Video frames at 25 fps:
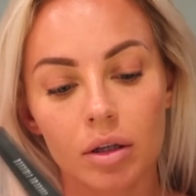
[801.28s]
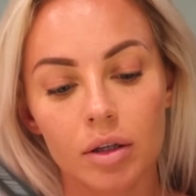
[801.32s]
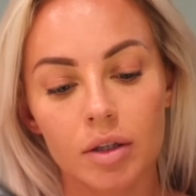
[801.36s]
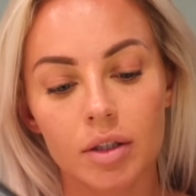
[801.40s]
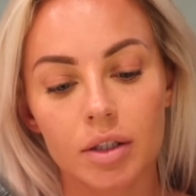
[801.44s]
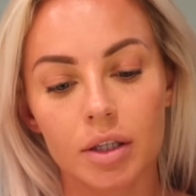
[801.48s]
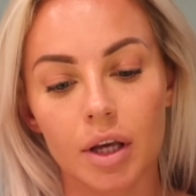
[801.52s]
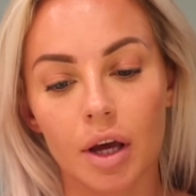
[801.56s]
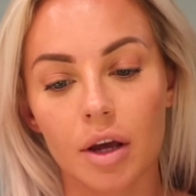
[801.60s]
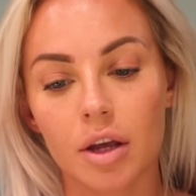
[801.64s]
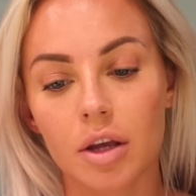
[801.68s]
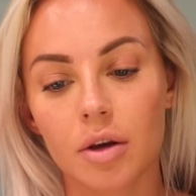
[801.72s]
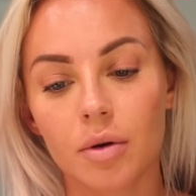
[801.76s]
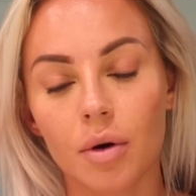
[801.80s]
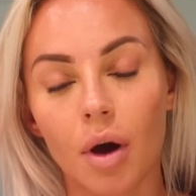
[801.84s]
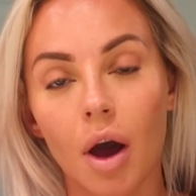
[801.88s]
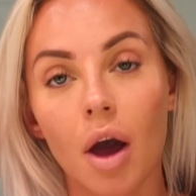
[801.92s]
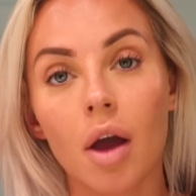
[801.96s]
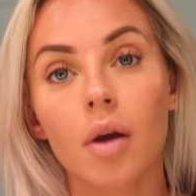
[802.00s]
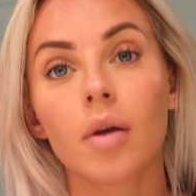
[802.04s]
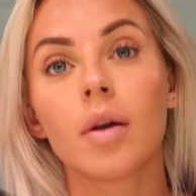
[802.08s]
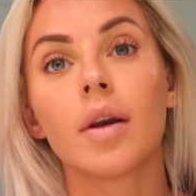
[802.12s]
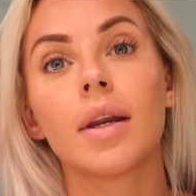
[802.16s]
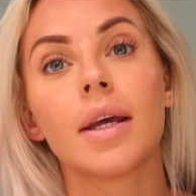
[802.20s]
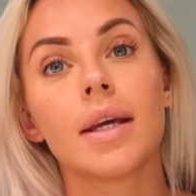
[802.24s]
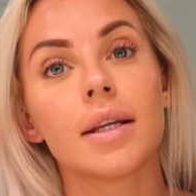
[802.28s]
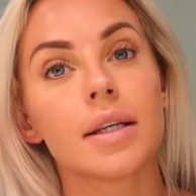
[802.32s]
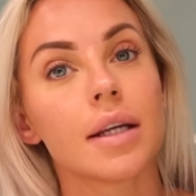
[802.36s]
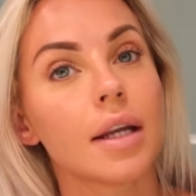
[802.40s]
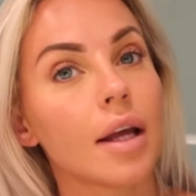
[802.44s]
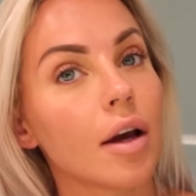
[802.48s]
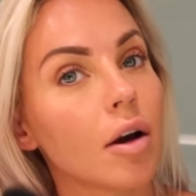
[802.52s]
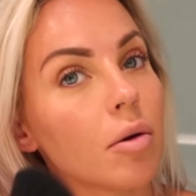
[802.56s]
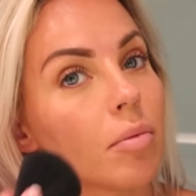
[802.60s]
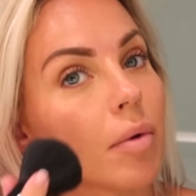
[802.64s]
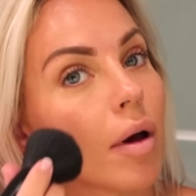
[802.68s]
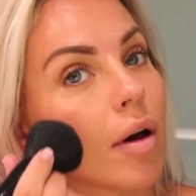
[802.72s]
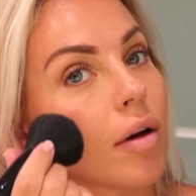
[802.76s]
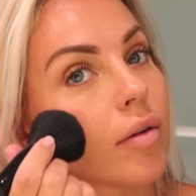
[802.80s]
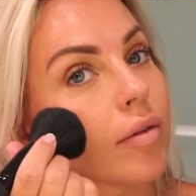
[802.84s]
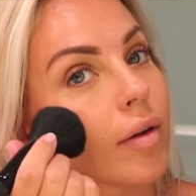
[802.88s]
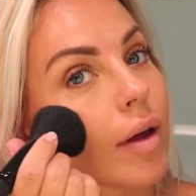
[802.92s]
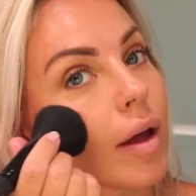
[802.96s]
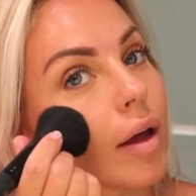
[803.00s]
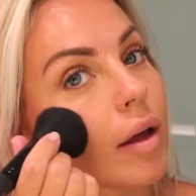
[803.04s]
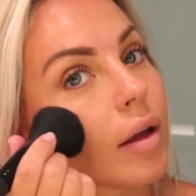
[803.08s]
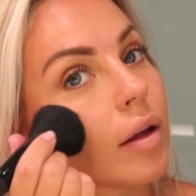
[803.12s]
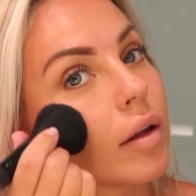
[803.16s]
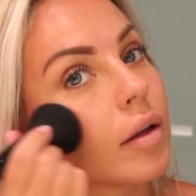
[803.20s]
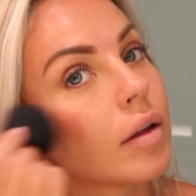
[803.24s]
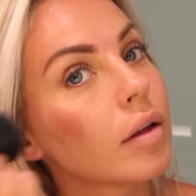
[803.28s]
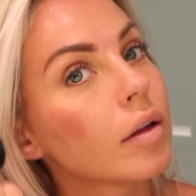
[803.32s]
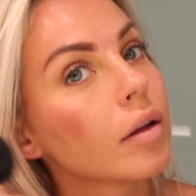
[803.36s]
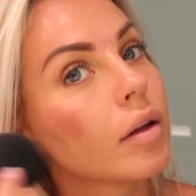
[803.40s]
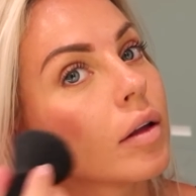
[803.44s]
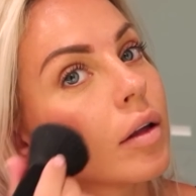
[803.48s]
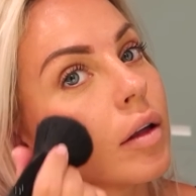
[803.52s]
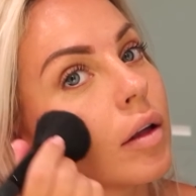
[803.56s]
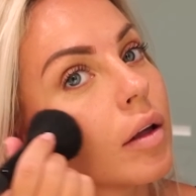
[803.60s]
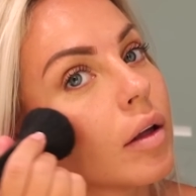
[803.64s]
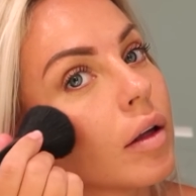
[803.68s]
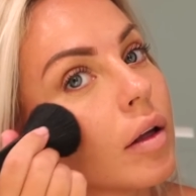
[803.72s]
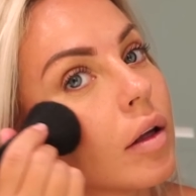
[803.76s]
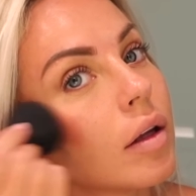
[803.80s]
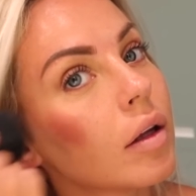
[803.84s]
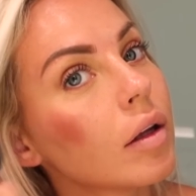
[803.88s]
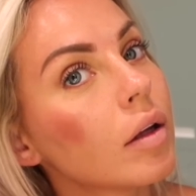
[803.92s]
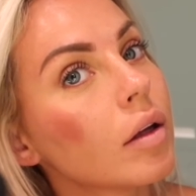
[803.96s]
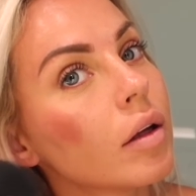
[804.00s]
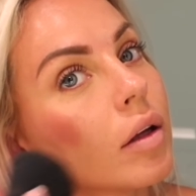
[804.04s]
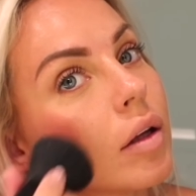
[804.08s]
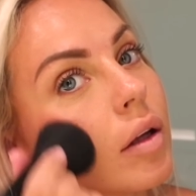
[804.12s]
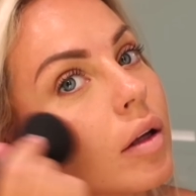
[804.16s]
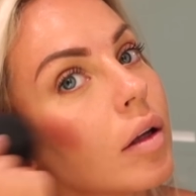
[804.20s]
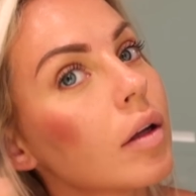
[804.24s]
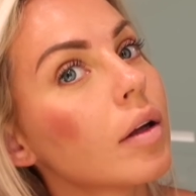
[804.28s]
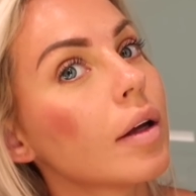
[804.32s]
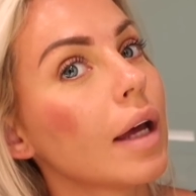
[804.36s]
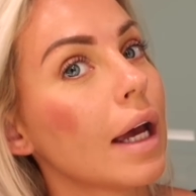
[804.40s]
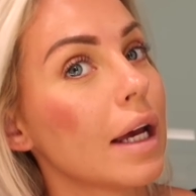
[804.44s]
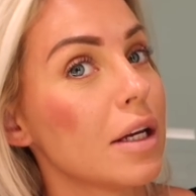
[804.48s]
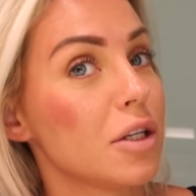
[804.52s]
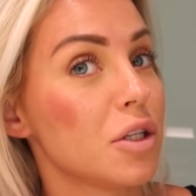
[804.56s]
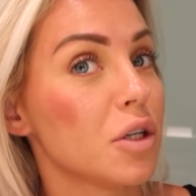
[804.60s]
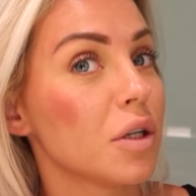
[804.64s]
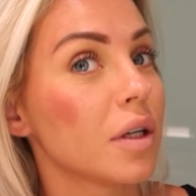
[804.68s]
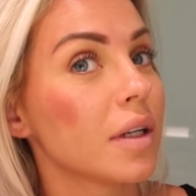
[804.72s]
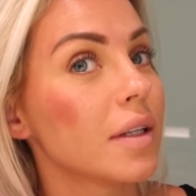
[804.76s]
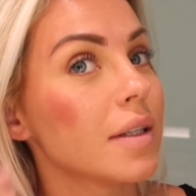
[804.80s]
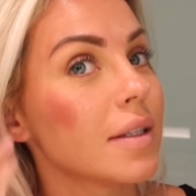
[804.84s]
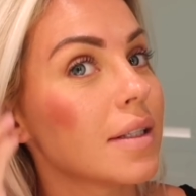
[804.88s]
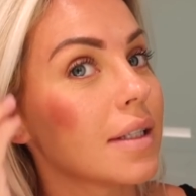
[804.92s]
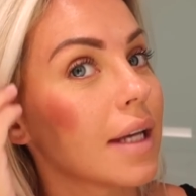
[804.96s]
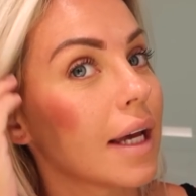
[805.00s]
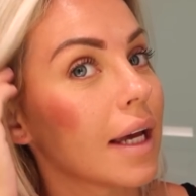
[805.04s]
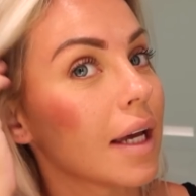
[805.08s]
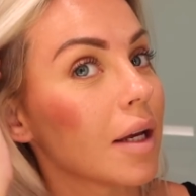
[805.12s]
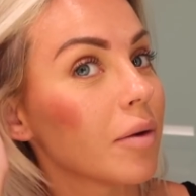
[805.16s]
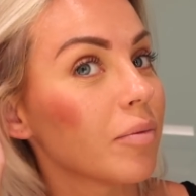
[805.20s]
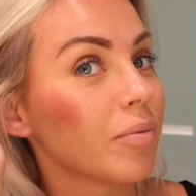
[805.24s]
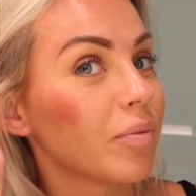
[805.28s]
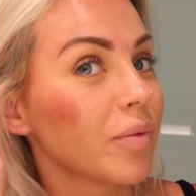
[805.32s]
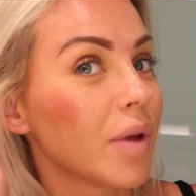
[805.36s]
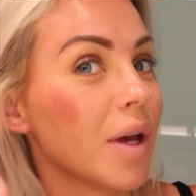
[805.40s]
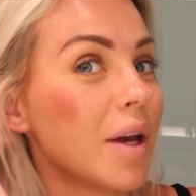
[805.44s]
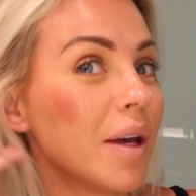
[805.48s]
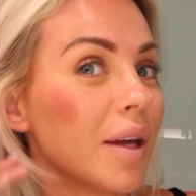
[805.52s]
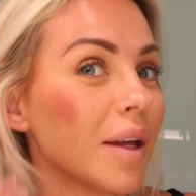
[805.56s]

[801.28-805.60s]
so you only need a little bit of it, as you can see.